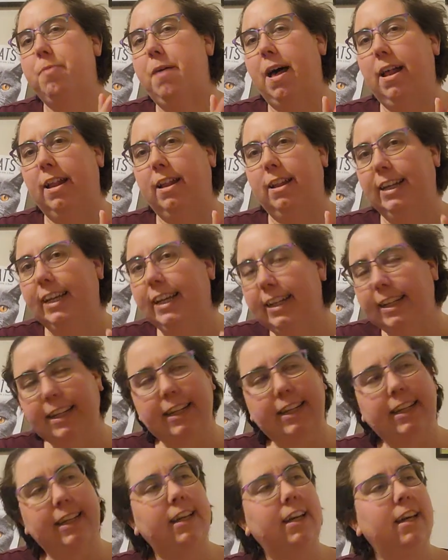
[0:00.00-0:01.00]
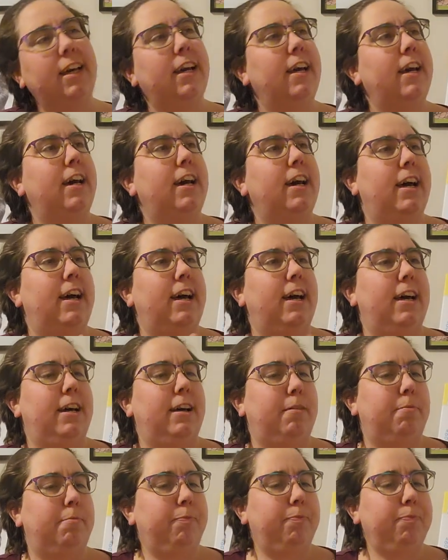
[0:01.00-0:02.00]
Paolini,
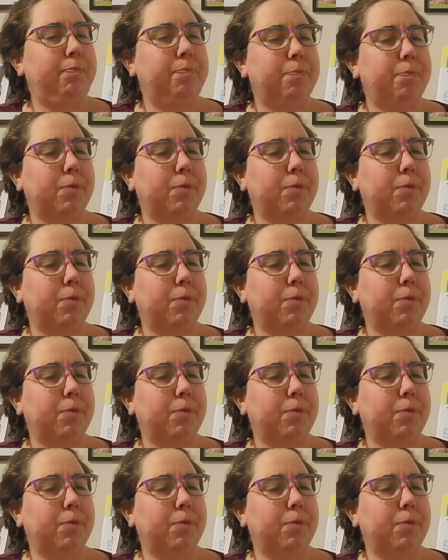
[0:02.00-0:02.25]
um,